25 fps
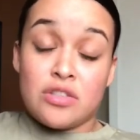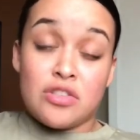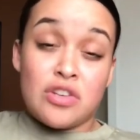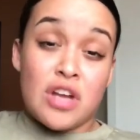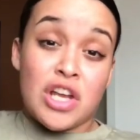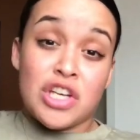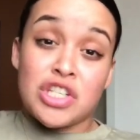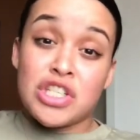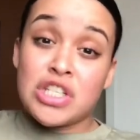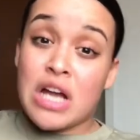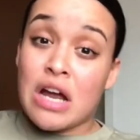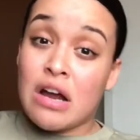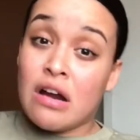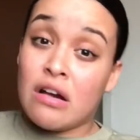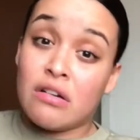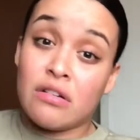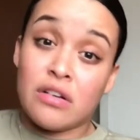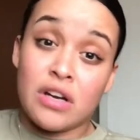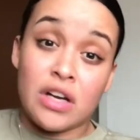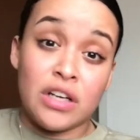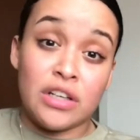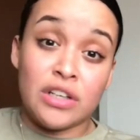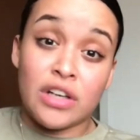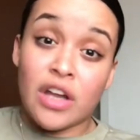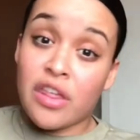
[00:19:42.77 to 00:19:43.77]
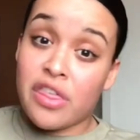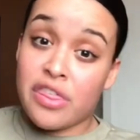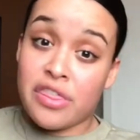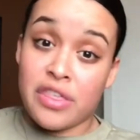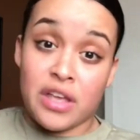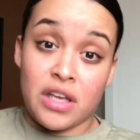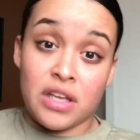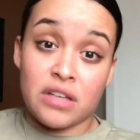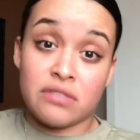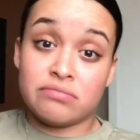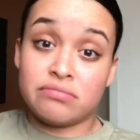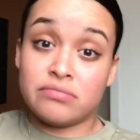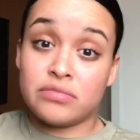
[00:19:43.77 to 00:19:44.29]
You're not showering,
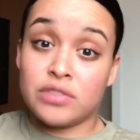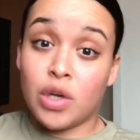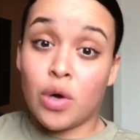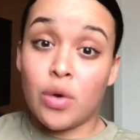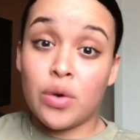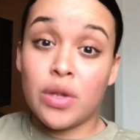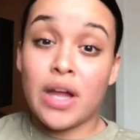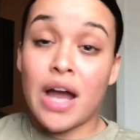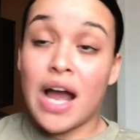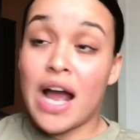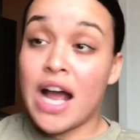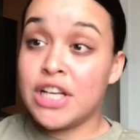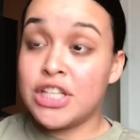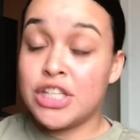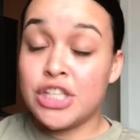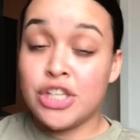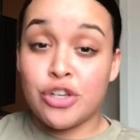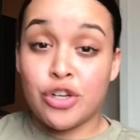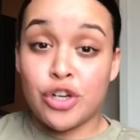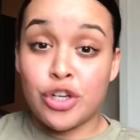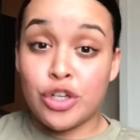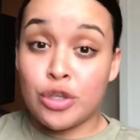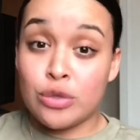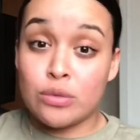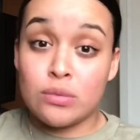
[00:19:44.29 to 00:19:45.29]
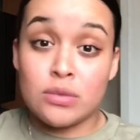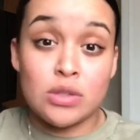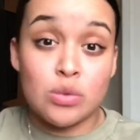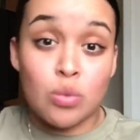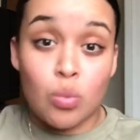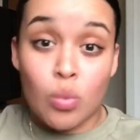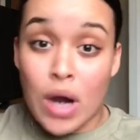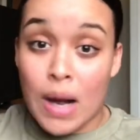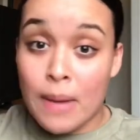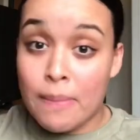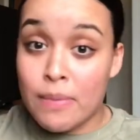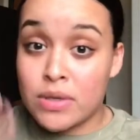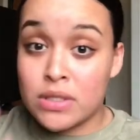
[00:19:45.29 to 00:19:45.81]
nothing. The only hygiene you could do is
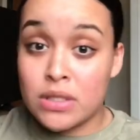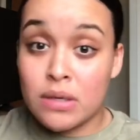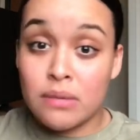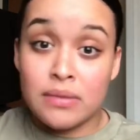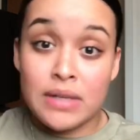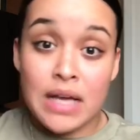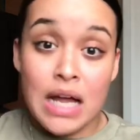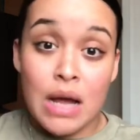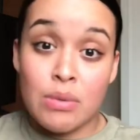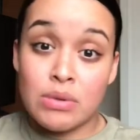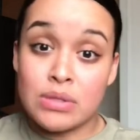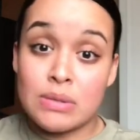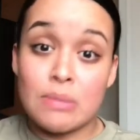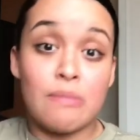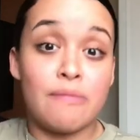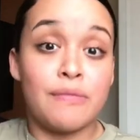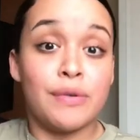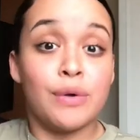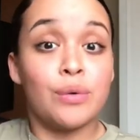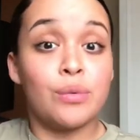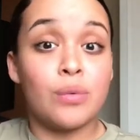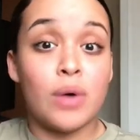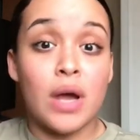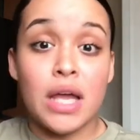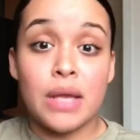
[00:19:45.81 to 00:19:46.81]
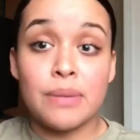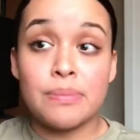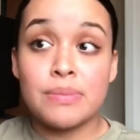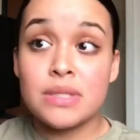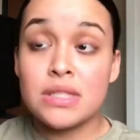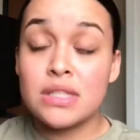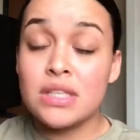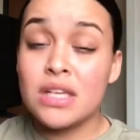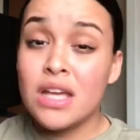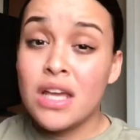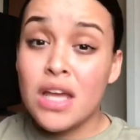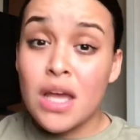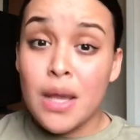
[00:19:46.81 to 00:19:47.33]
wipe yourself down with some field
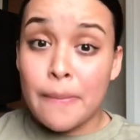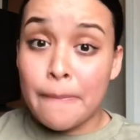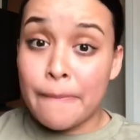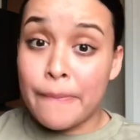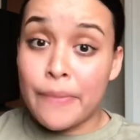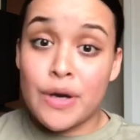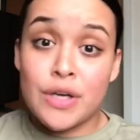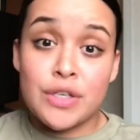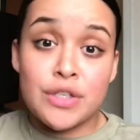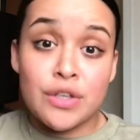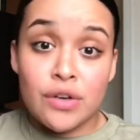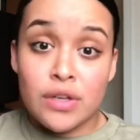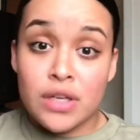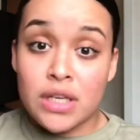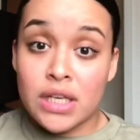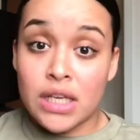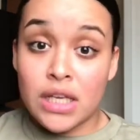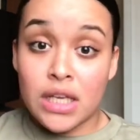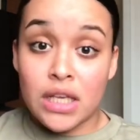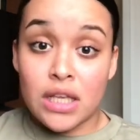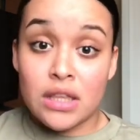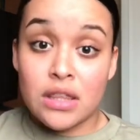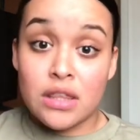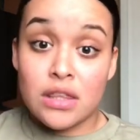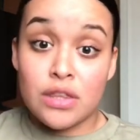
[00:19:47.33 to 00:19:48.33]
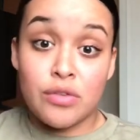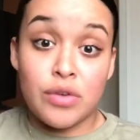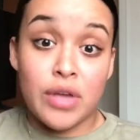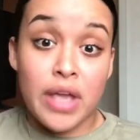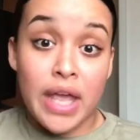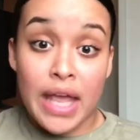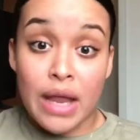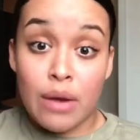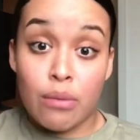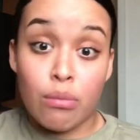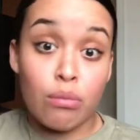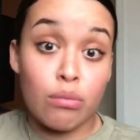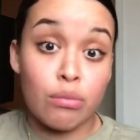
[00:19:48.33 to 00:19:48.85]
wipes, brush your teeth. You
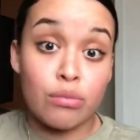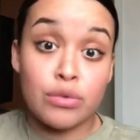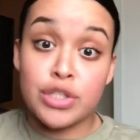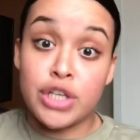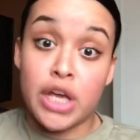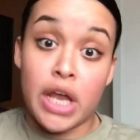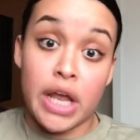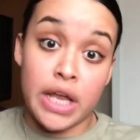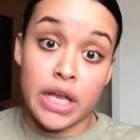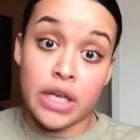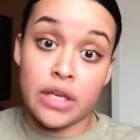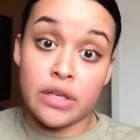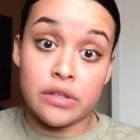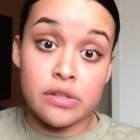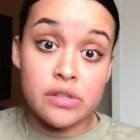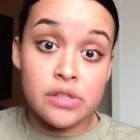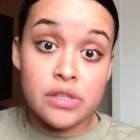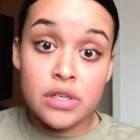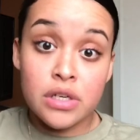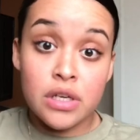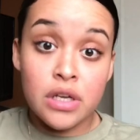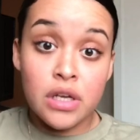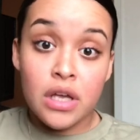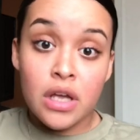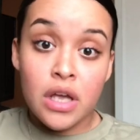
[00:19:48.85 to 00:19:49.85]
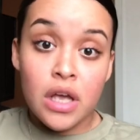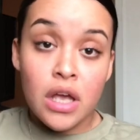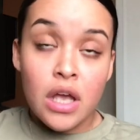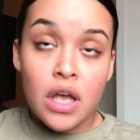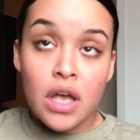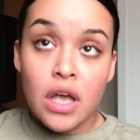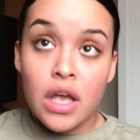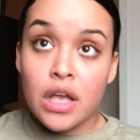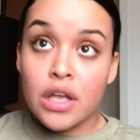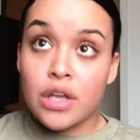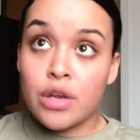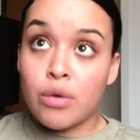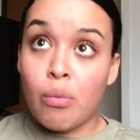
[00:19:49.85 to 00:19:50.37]
can't change.
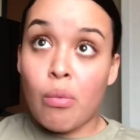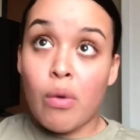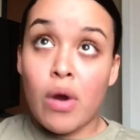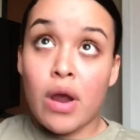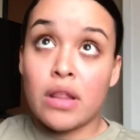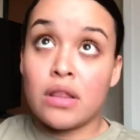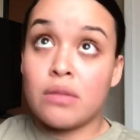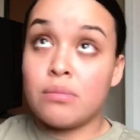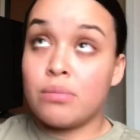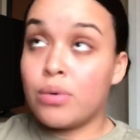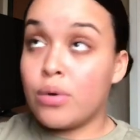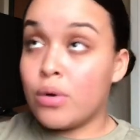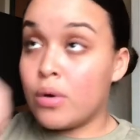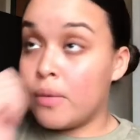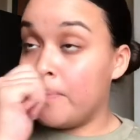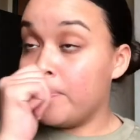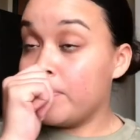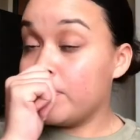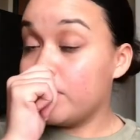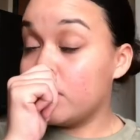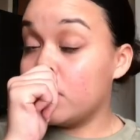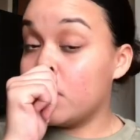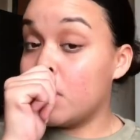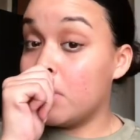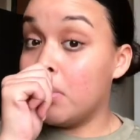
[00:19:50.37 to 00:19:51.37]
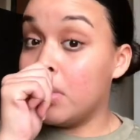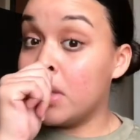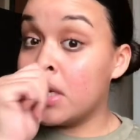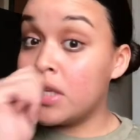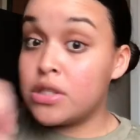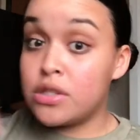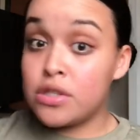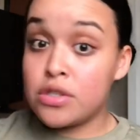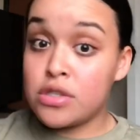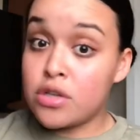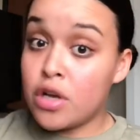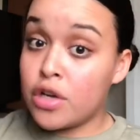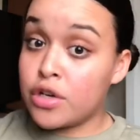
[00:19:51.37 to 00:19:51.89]
You're wearing, bro, the
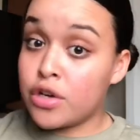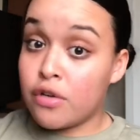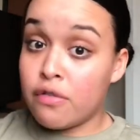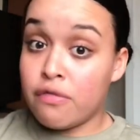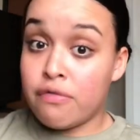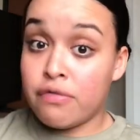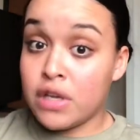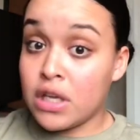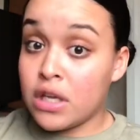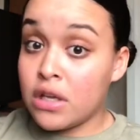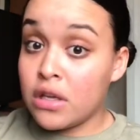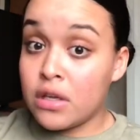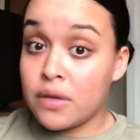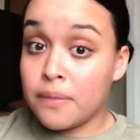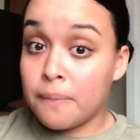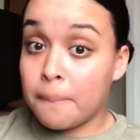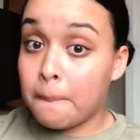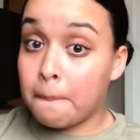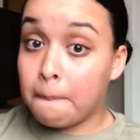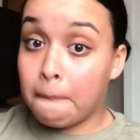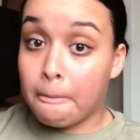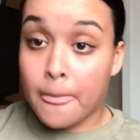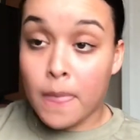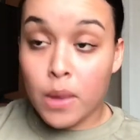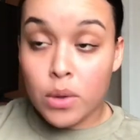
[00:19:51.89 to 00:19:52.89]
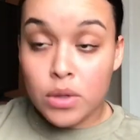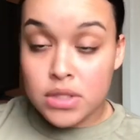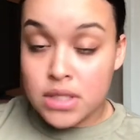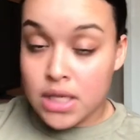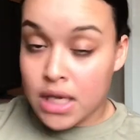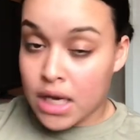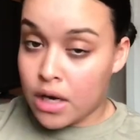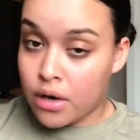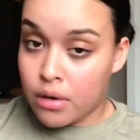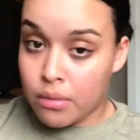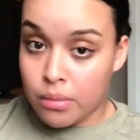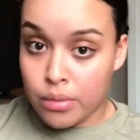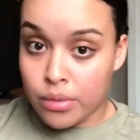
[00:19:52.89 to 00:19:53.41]
blisters on your feet,
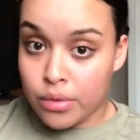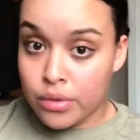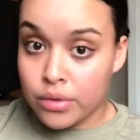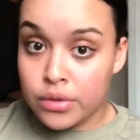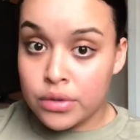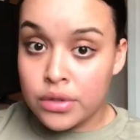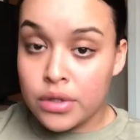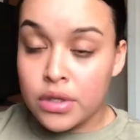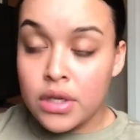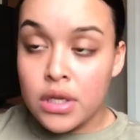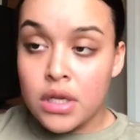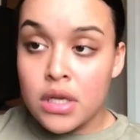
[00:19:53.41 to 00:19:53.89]
terrible.